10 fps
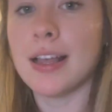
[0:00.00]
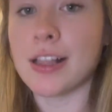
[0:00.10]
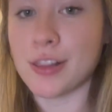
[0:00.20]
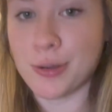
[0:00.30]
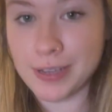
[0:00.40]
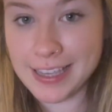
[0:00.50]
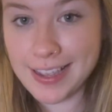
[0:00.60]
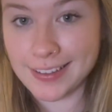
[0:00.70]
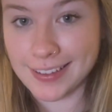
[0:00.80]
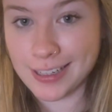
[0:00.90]
Hello
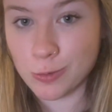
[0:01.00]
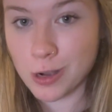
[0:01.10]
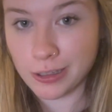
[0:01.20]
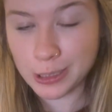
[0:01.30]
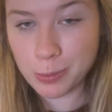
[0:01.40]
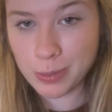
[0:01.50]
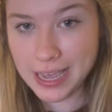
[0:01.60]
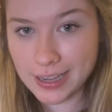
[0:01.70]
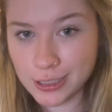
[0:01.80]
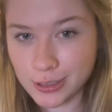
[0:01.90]
again, and welcome
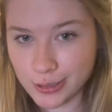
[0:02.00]
back